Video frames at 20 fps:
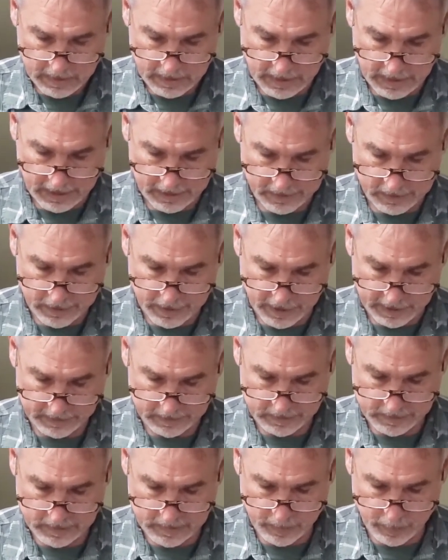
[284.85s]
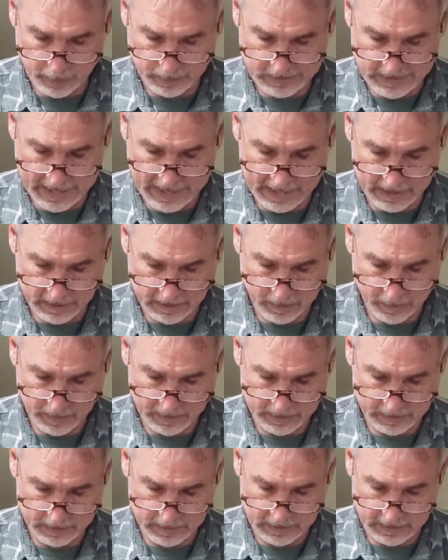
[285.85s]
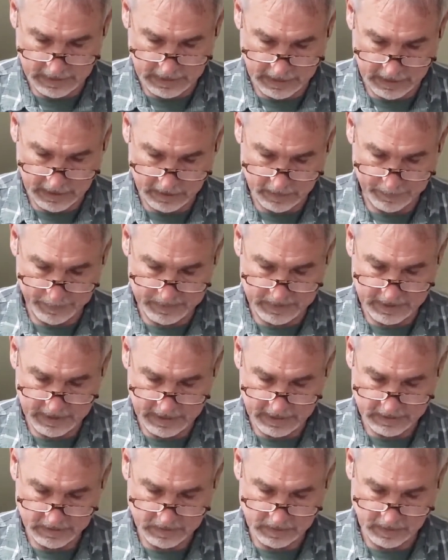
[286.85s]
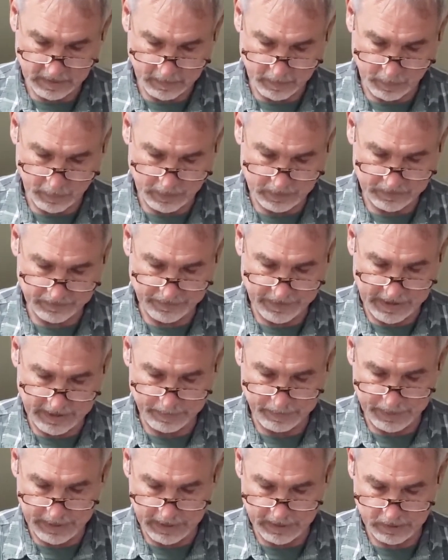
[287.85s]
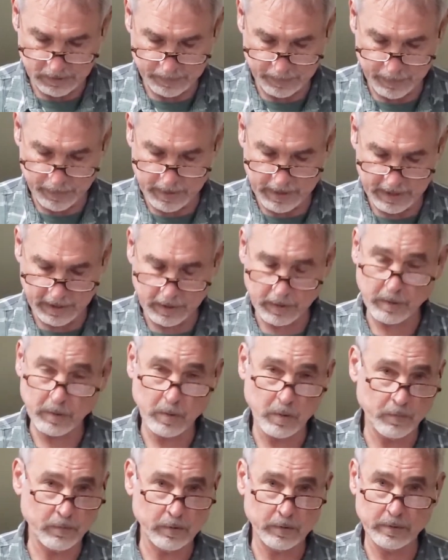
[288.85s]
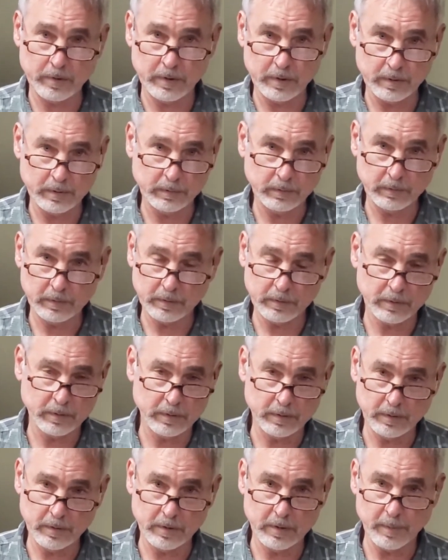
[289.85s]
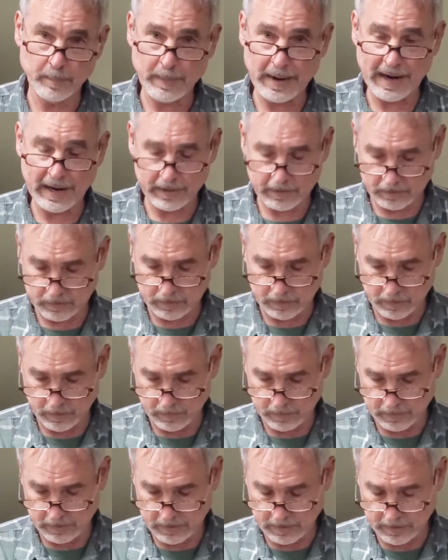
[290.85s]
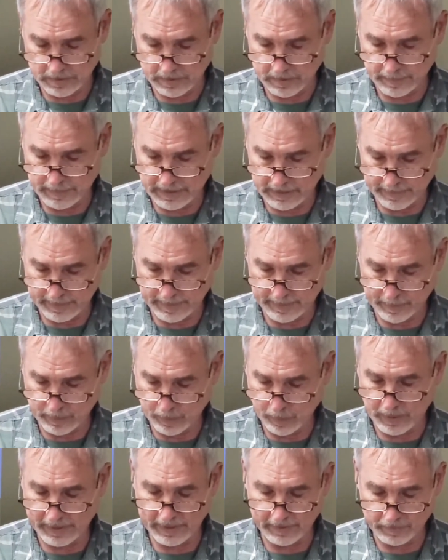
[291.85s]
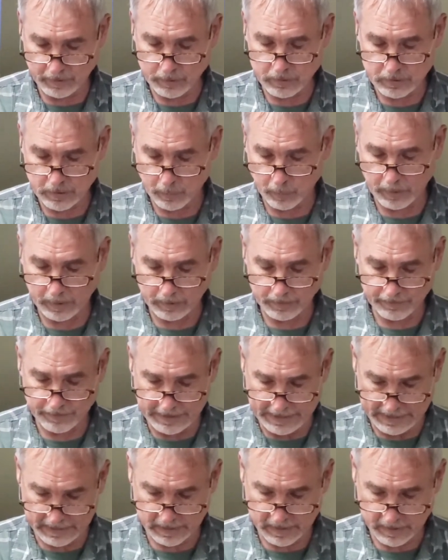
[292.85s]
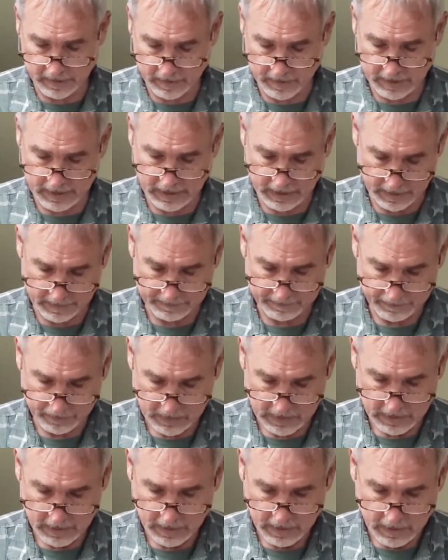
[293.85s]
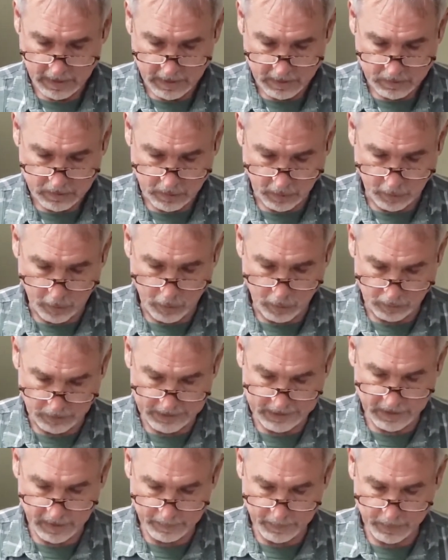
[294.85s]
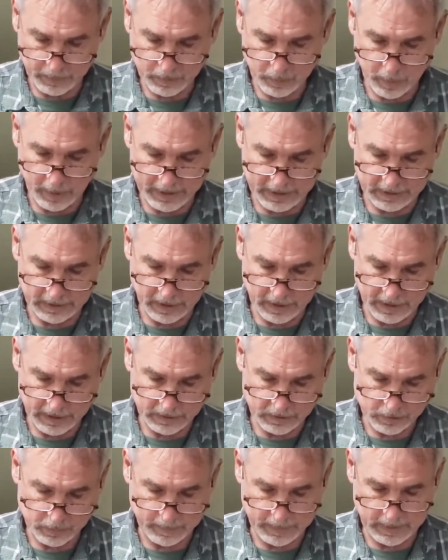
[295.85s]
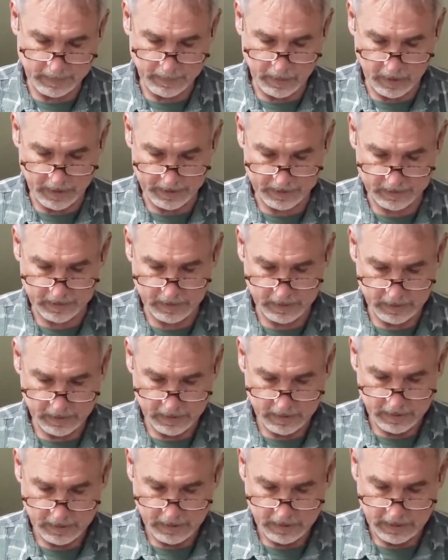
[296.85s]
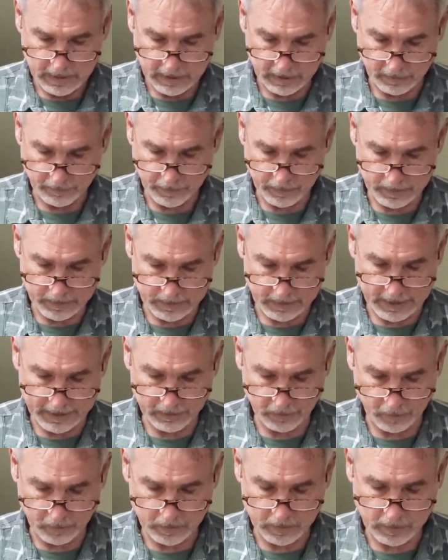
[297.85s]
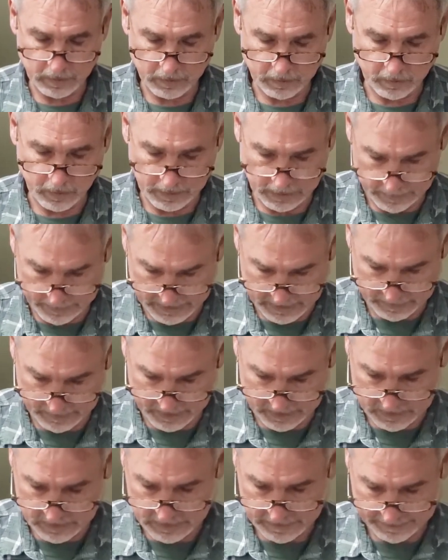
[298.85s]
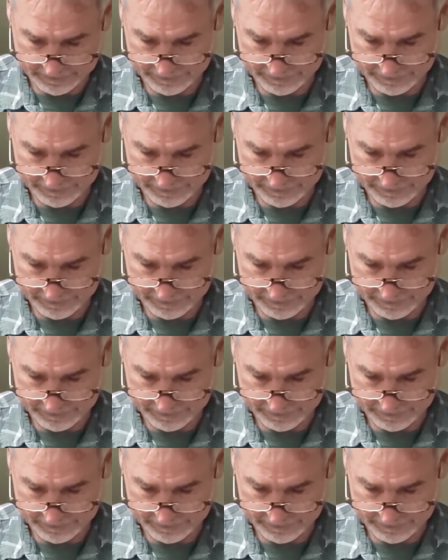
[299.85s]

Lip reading: The nitrogen was adequate, and the potassium was 5 pounds per acre over the max, so, or the minimum or whatever, so we're fine there again. So only number 29 should be marked in the fertilizers and soil amendments.